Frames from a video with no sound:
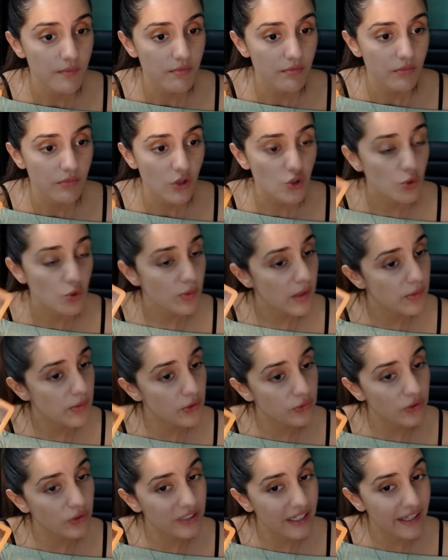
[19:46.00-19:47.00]
so maybe
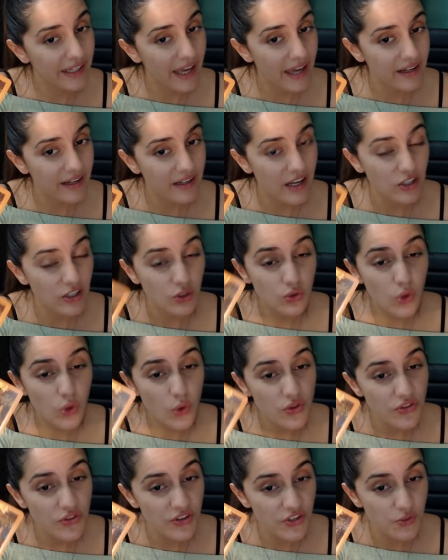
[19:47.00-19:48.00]
you're looking at it and you know
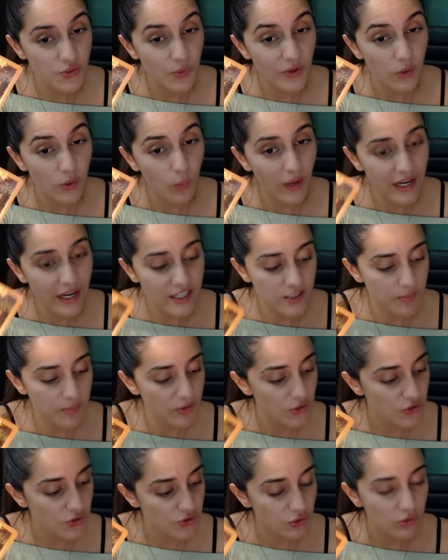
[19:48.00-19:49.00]
that this is what awaits, but
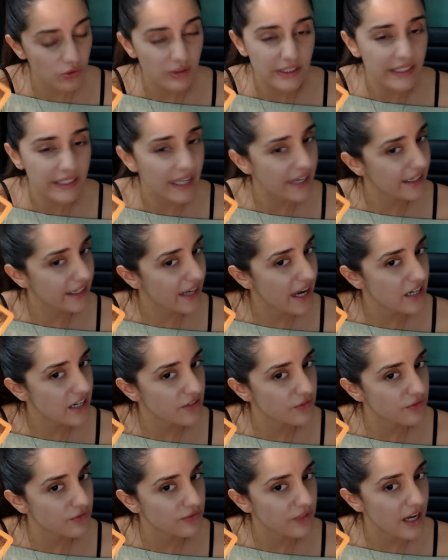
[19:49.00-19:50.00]
you're still looking at it kind
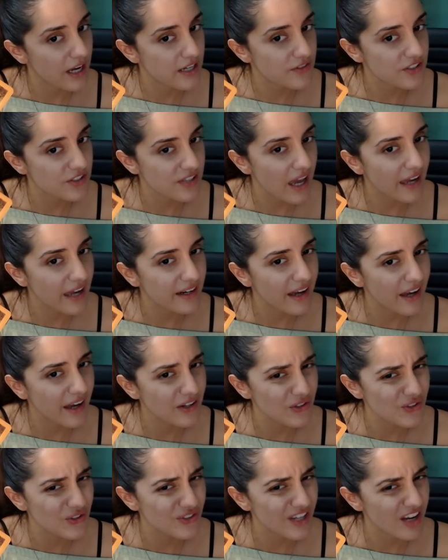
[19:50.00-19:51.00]
of
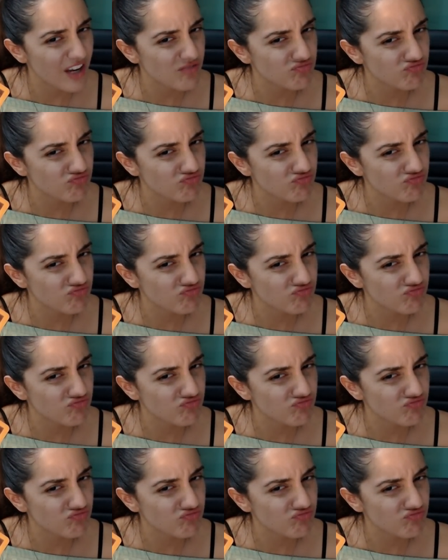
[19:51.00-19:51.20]
side-eyed. You're saying,